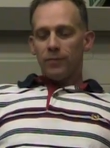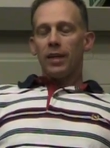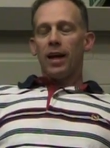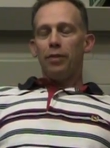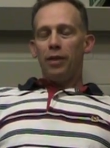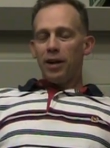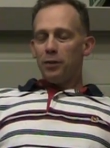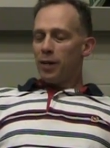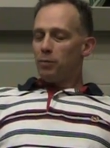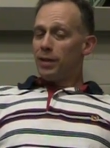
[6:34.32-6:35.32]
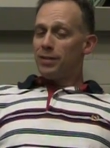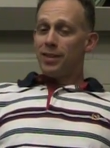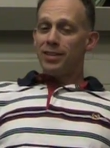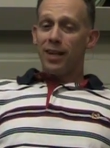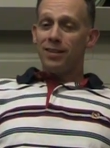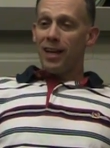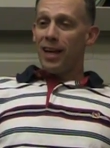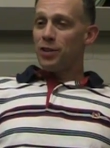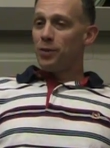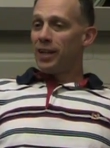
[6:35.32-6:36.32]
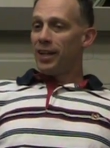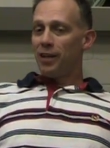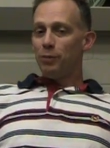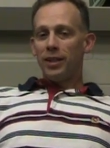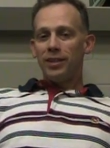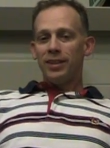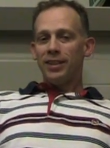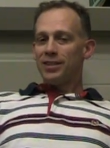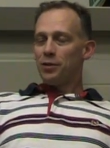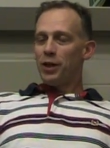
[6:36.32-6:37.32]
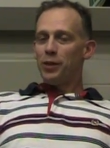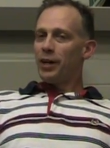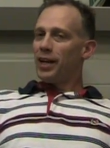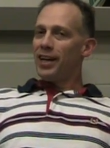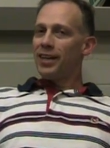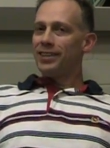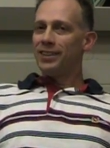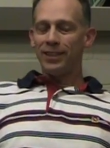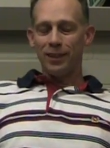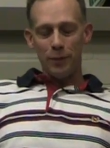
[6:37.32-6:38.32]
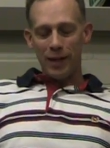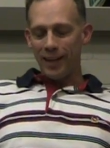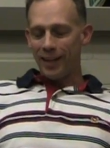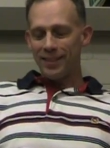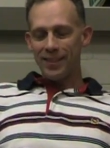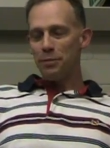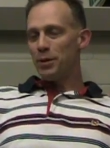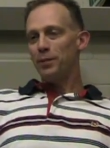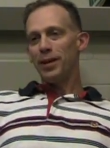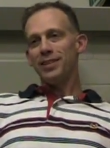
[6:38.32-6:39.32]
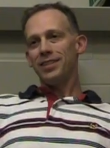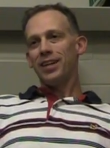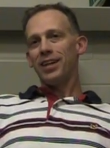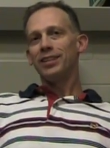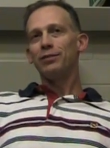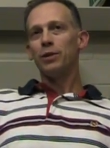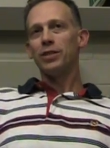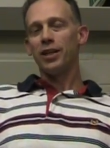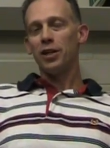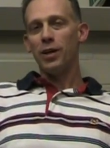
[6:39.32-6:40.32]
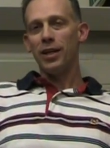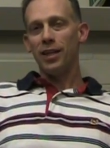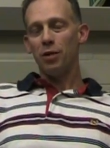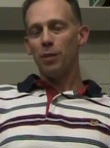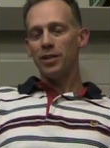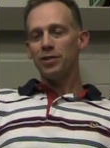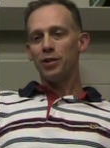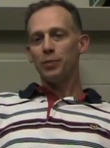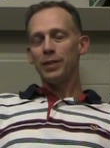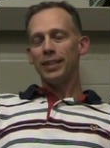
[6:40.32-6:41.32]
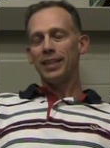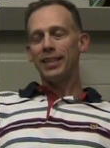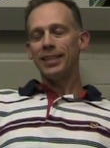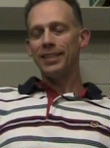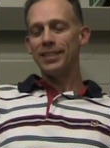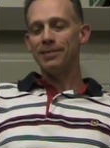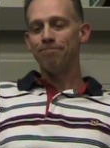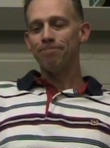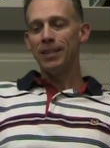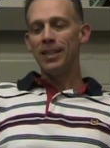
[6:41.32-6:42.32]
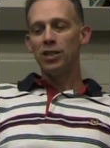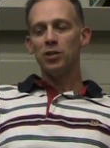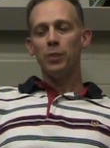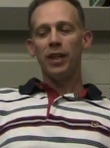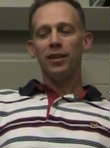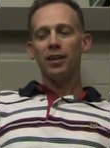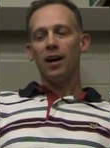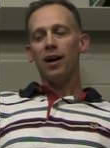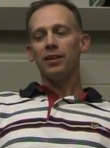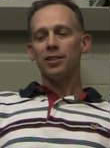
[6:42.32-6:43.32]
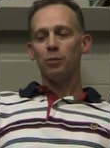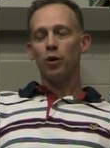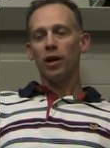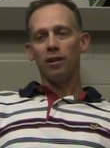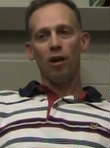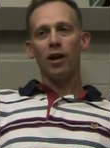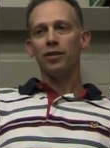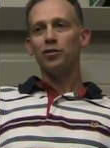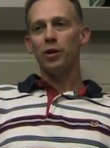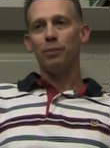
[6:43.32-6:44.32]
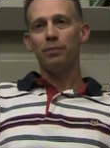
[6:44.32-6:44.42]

I thought I might be at St. John's last weekend, but as the week went on, you know, my headaches gave me the message I wasn't going to make that bus trip. And just being in the car some more on a longer trip,